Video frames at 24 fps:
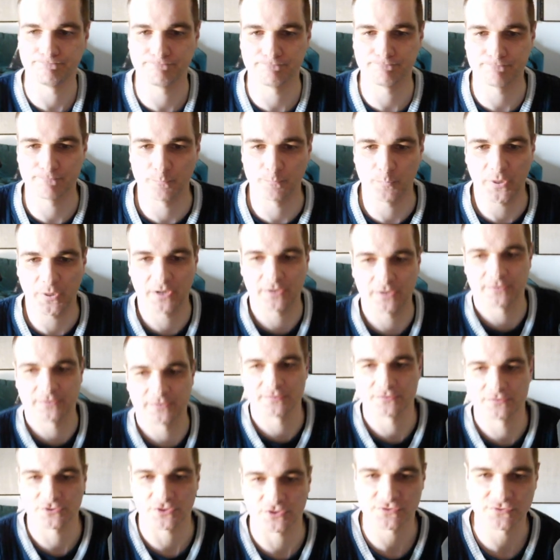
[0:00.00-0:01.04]

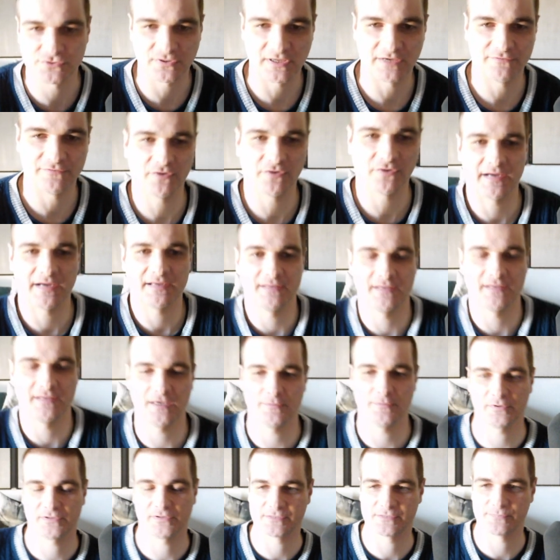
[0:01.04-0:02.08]
but just to give you an idea
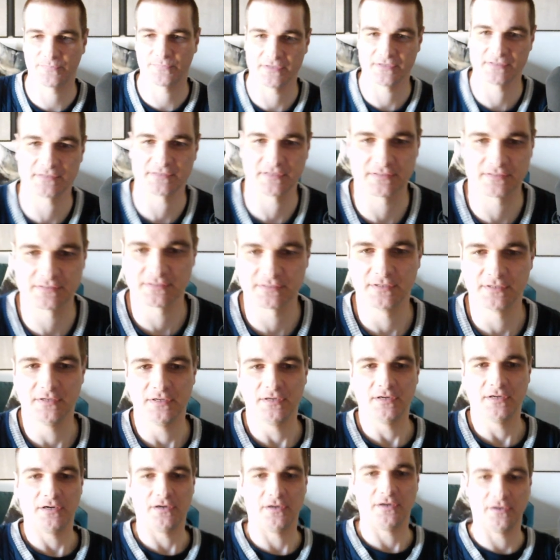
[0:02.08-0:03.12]
what these presets
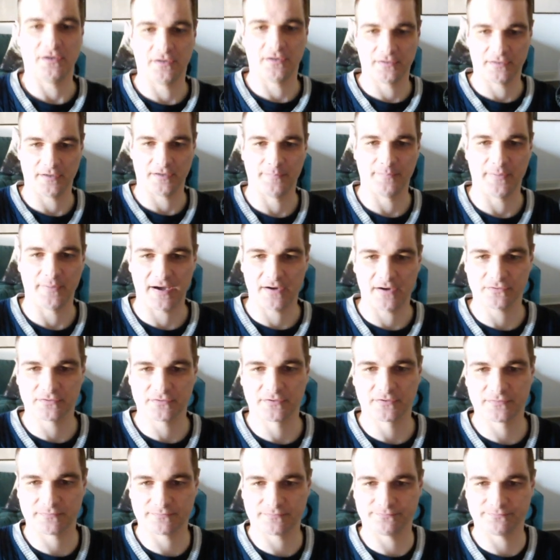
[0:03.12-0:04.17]
are about.